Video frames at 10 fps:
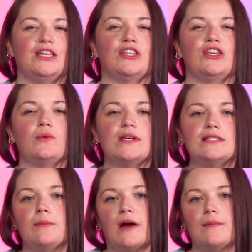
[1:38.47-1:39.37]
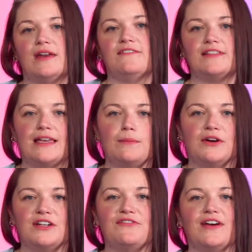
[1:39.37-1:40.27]
The U.S. Department of
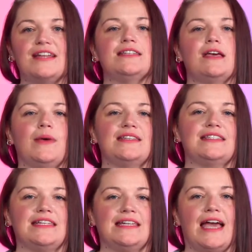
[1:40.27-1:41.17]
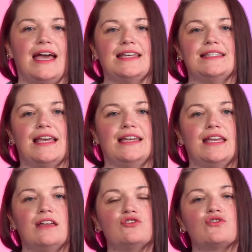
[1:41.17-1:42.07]
Labor defines an MSD as an
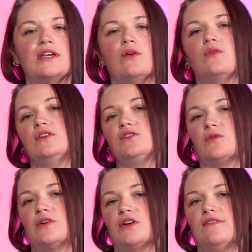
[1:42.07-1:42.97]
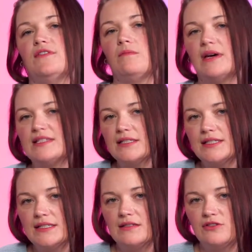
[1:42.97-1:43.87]
injury or disorder of the
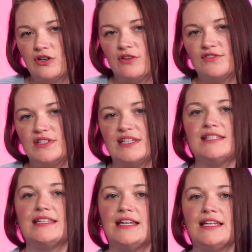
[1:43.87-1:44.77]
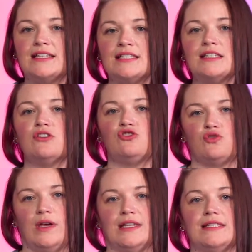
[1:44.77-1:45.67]
muscles, nerves, tendons,
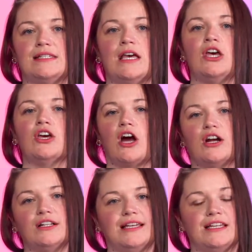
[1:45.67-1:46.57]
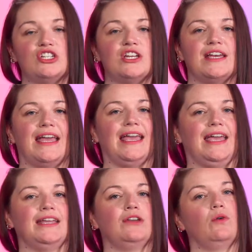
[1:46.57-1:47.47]
joints, cartilage,
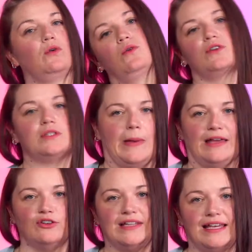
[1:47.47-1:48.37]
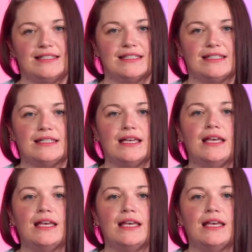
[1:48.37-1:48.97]
and/or spinal discs.